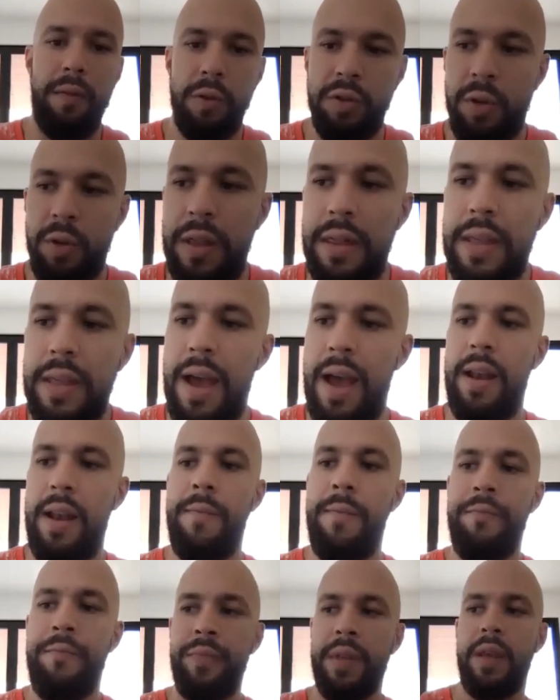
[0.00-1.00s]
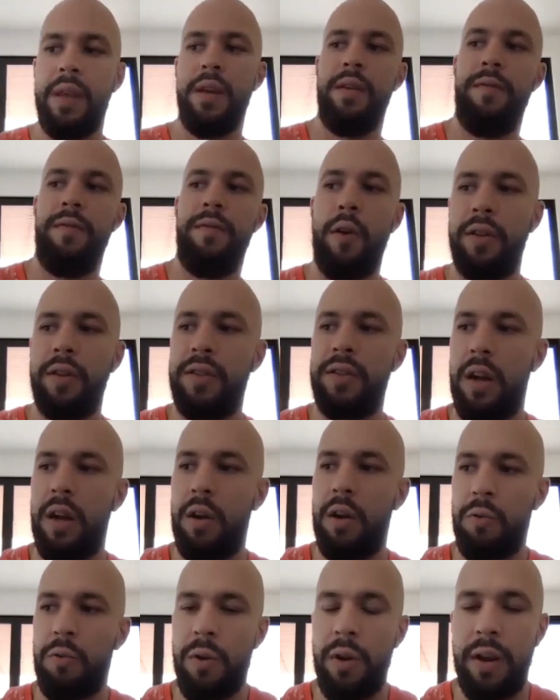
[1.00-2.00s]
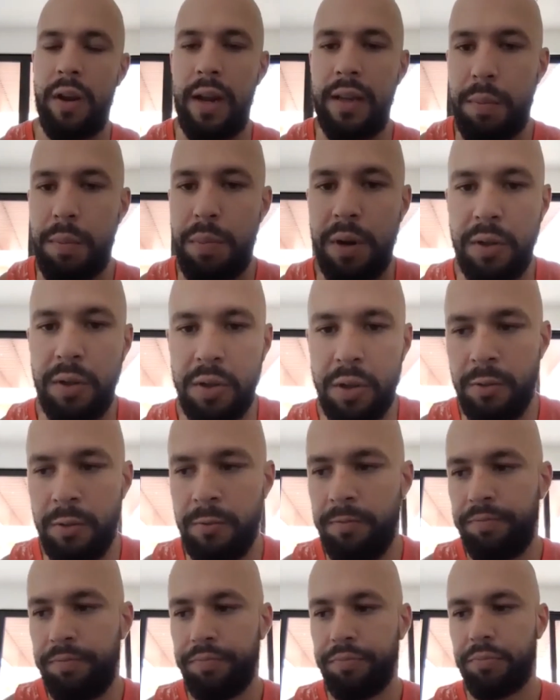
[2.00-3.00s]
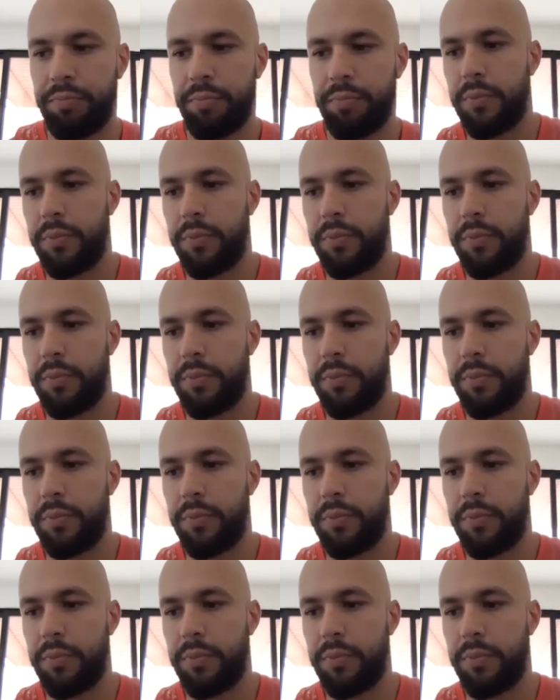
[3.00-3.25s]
So in the end, focusing on growing as a person